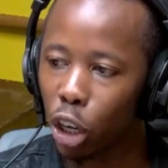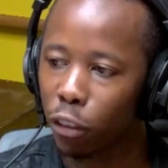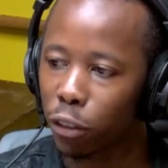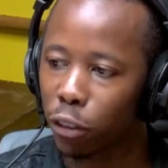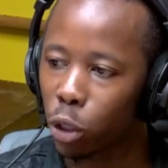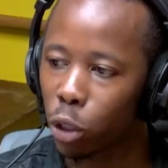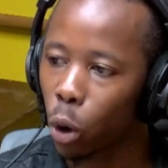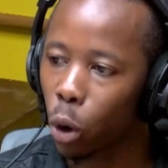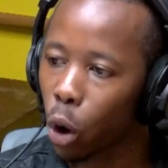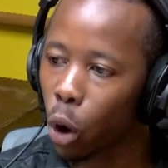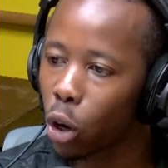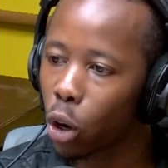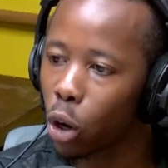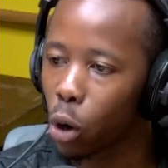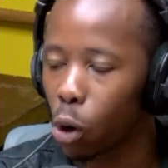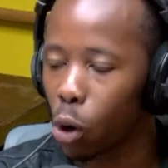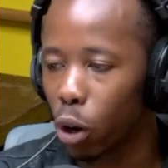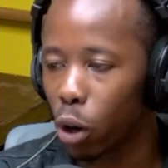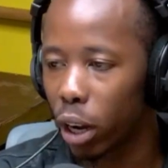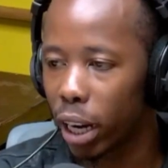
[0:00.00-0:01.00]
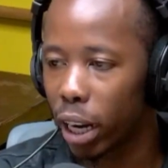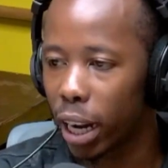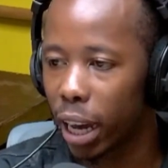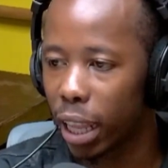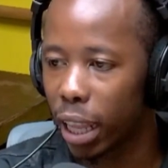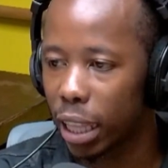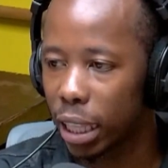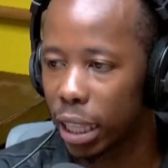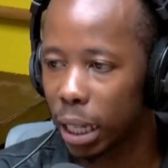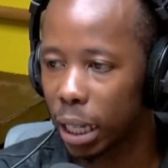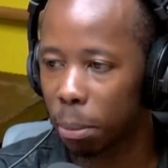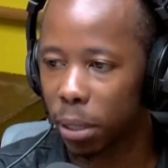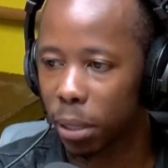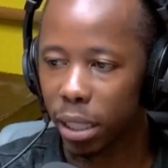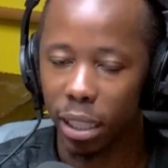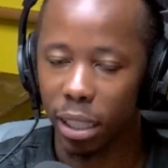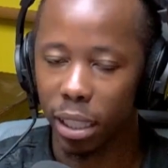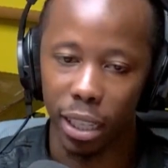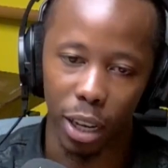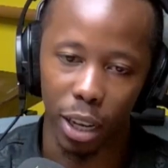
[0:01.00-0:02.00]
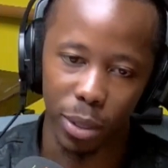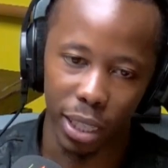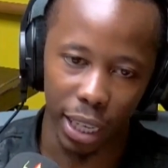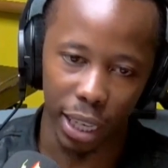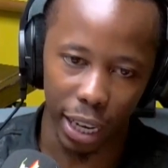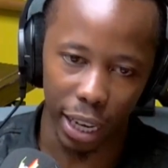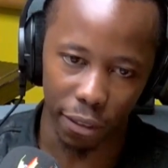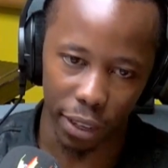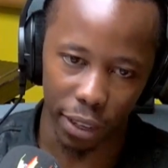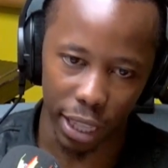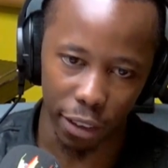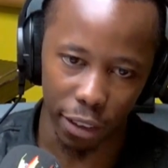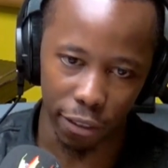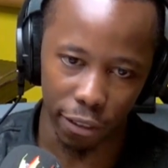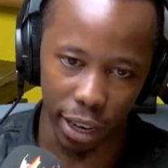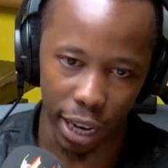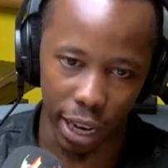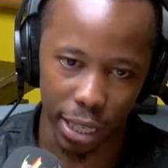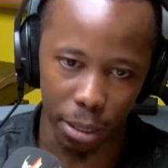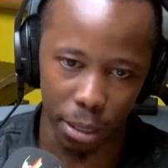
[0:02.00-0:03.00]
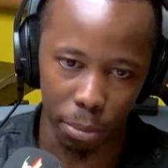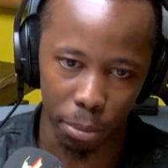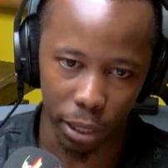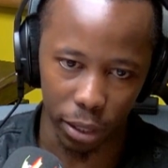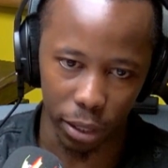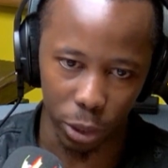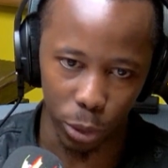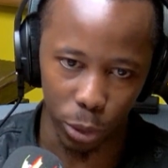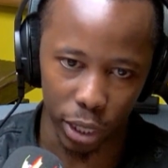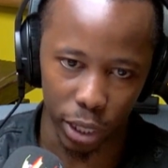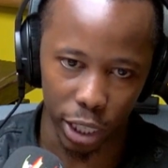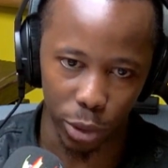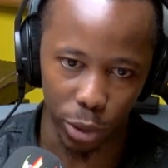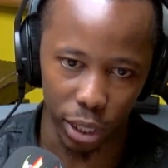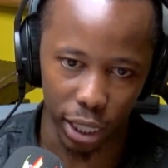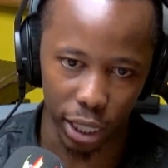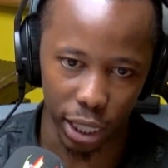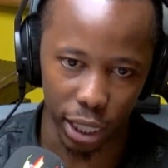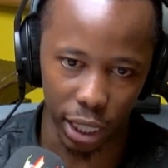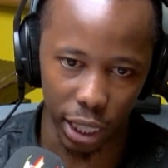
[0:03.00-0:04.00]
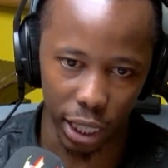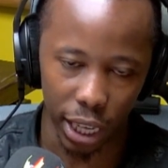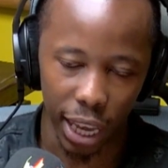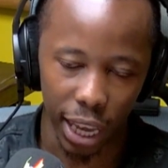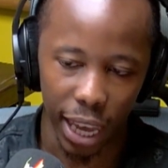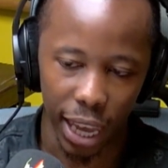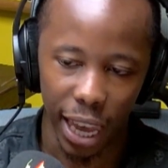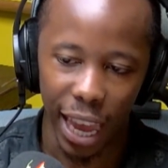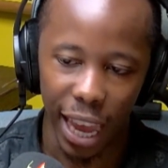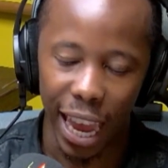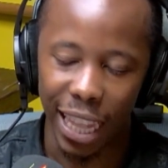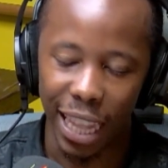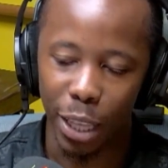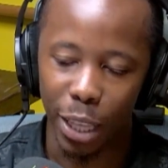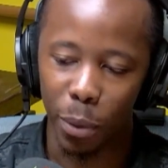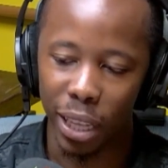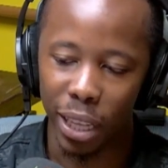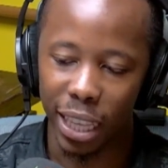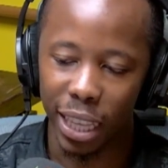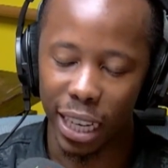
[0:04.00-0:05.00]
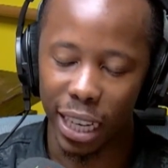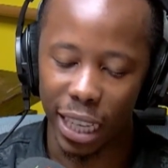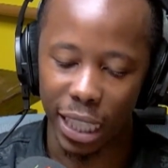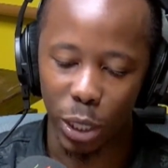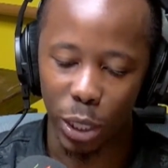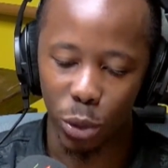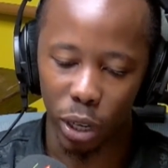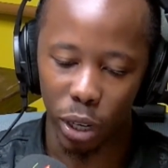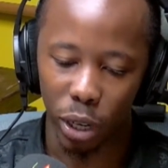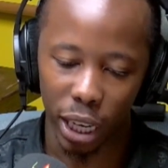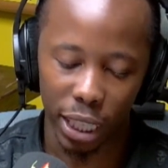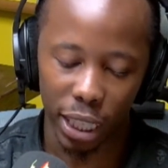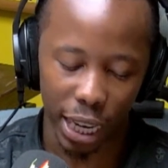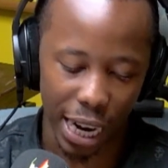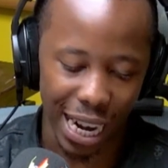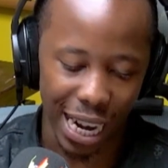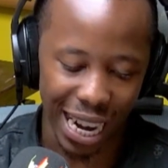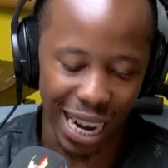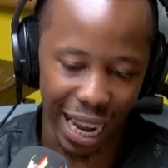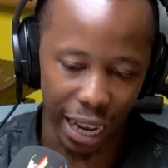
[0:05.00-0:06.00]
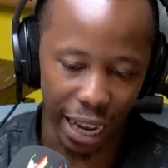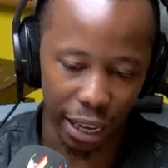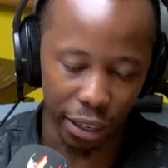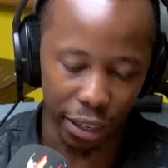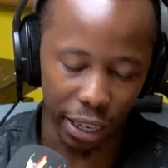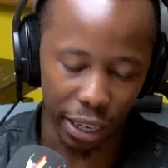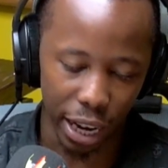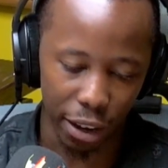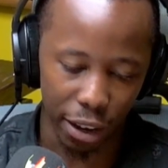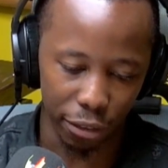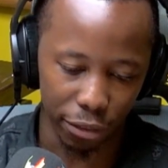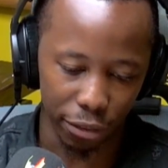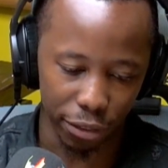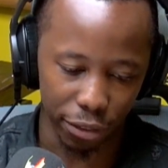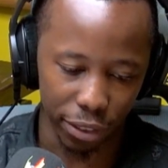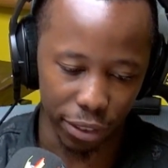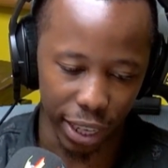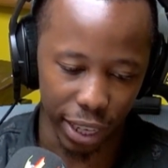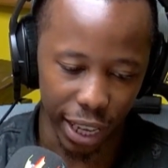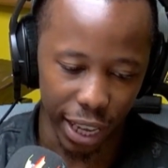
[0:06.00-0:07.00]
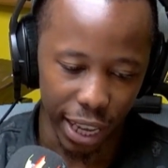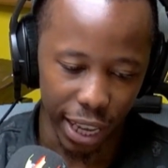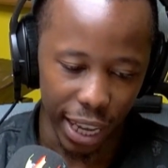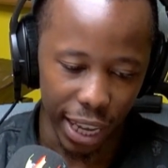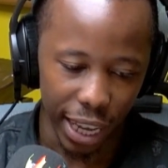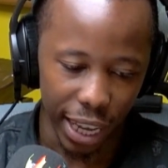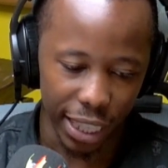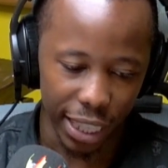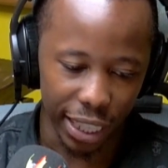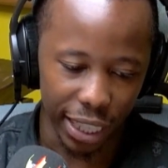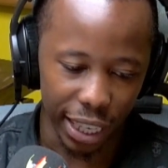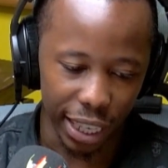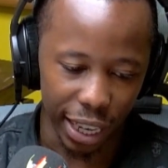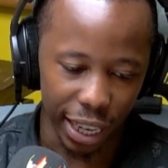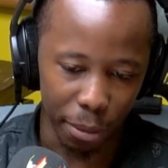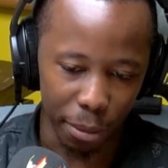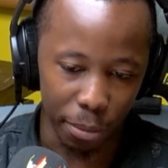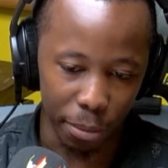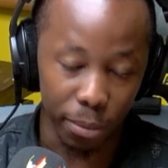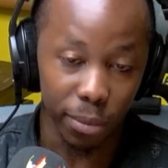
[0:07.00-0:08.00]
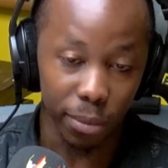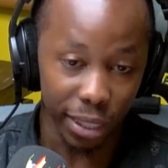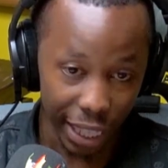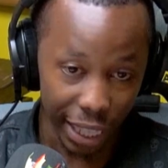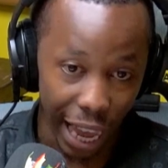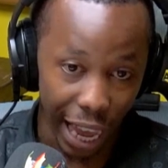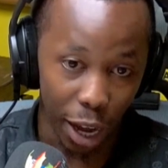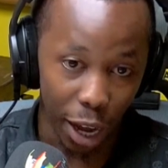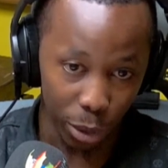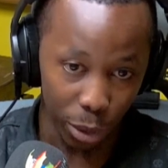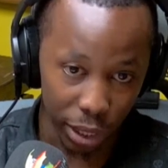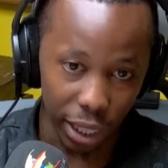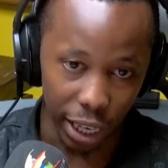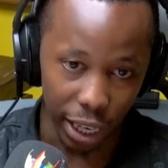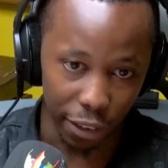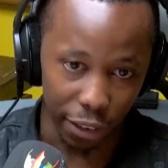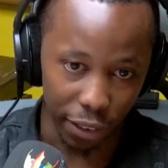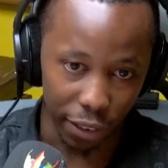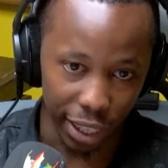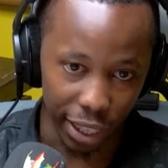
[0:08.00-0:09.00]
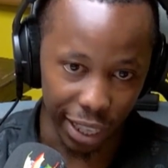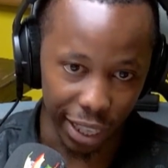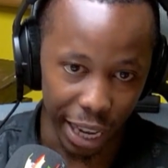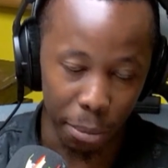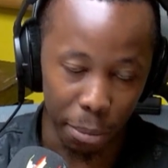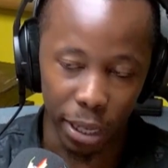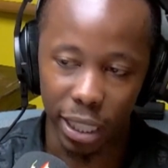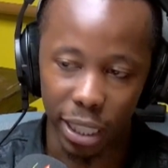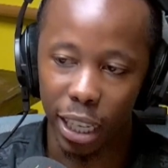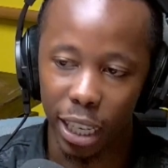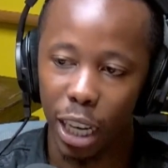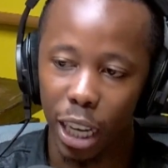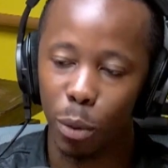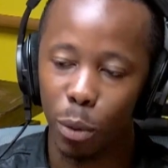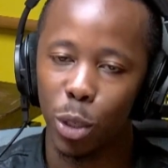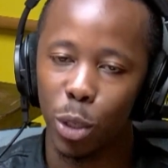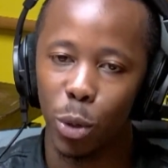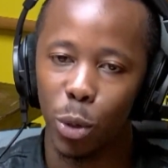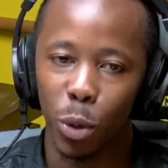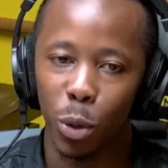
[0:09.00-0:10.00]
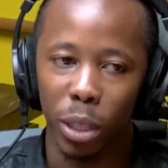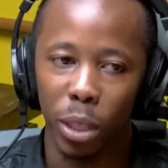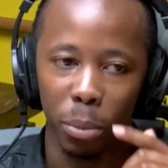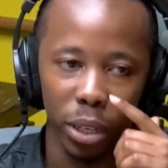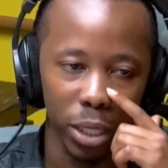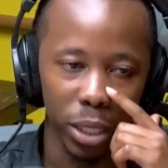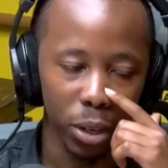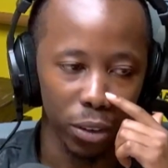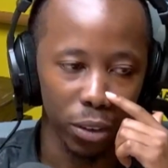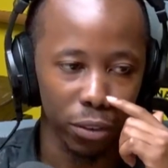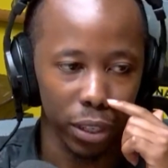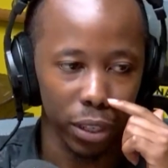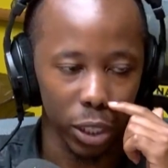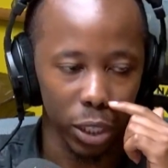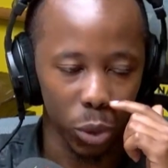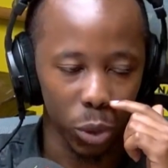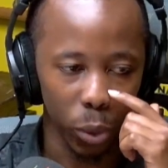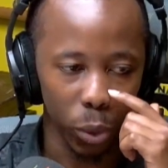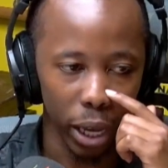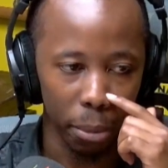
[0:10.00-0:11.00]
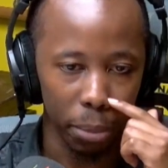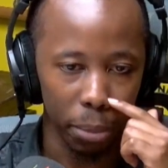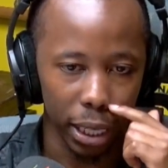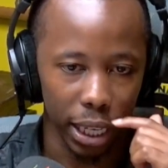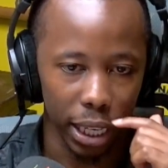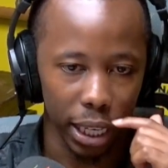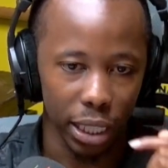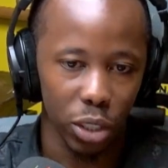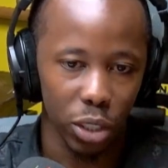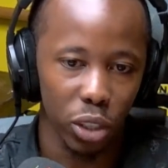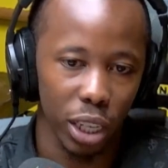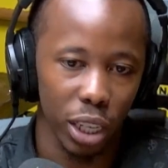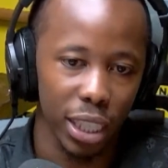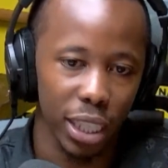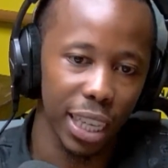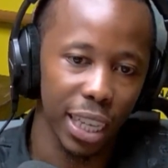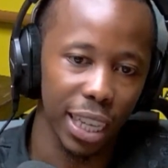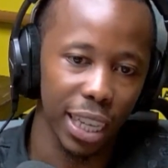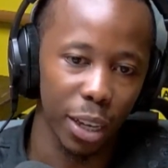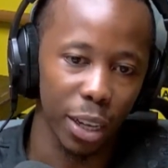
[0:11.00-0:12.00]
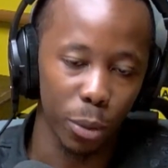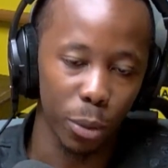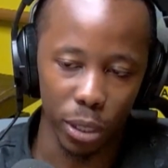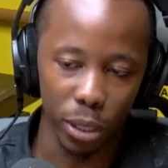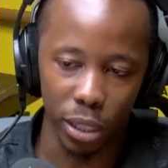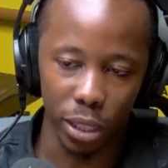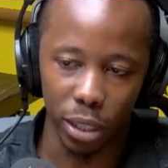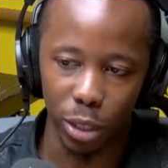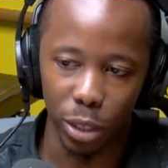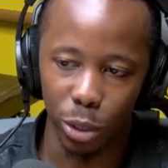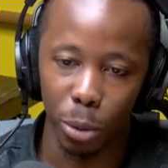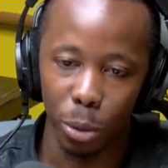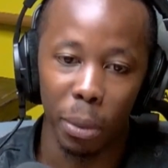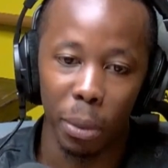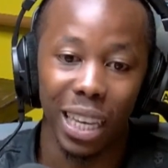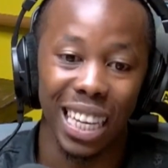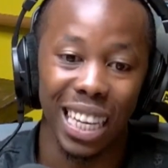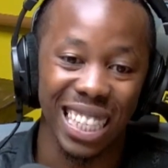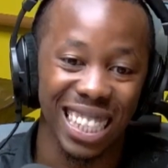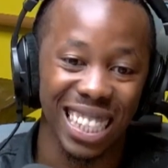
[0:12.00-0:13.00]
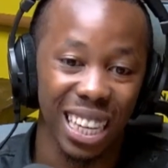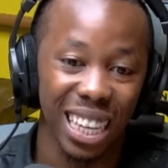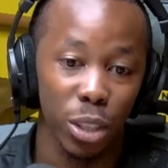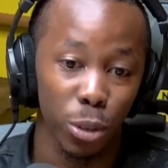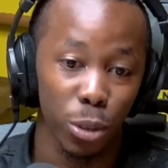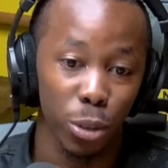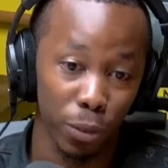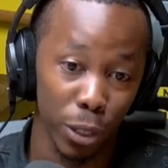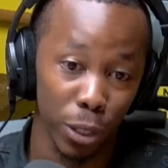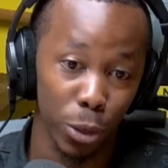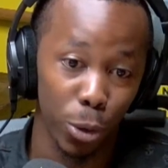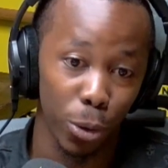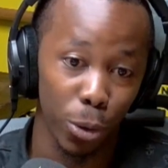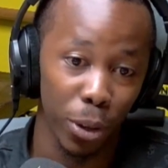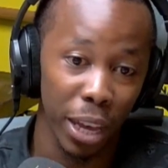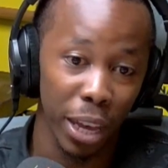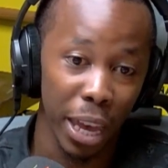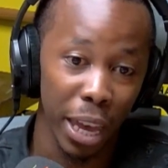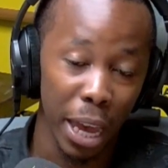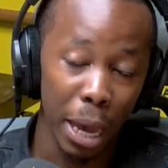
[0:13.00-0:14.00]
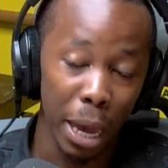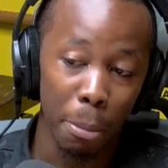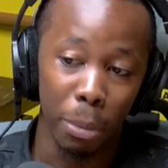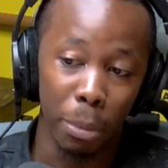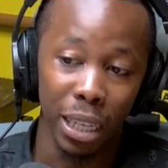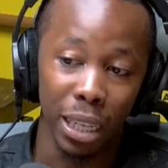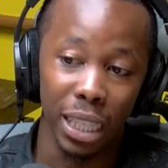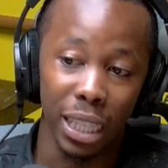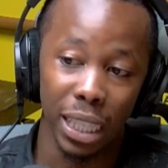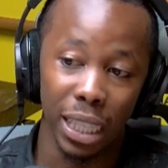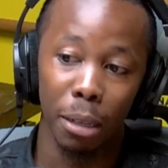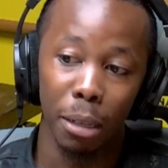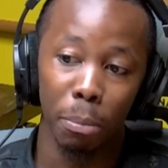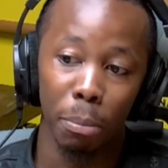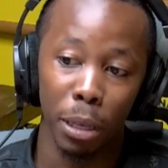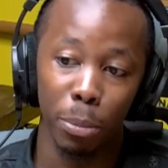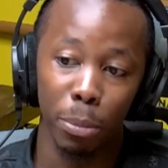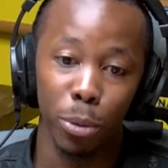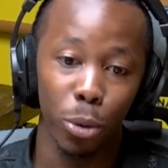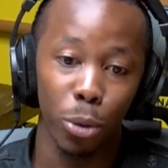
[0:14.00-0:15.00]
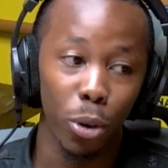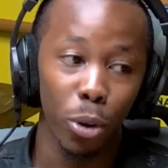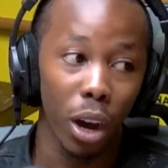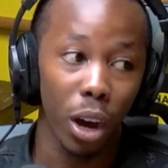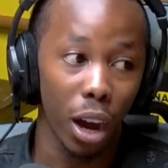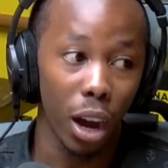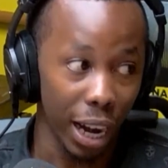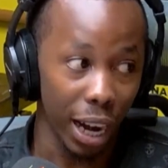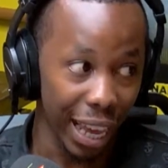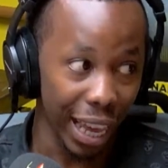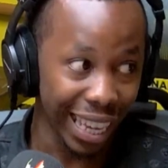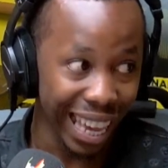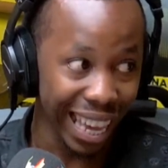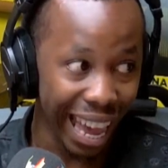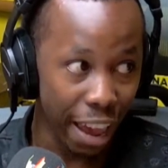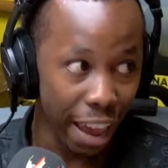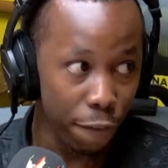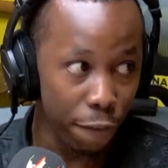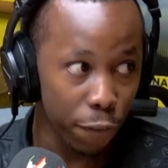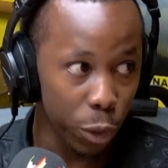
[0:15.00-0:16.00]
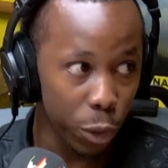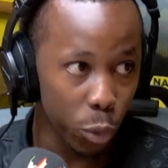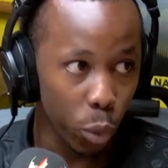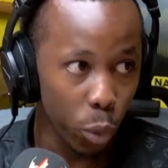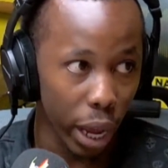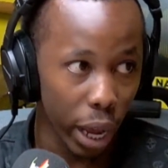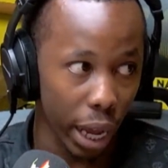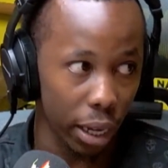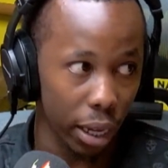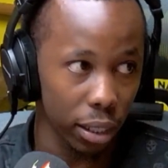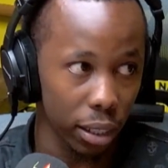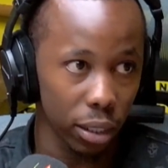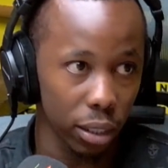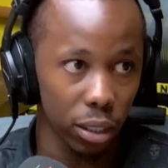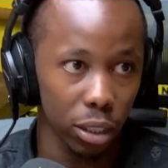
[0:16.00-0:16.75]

a lot of talk on the three percent housing levy in the Finance Bill 2023, mm-hmm. and the one that has struck a, na- a nerve is um, the housing levy. And basically, yeah. we saw the press conference where PS Charles Hinga was, you know, making sense of it all. Mm-hmm. But still, people are like everywhere.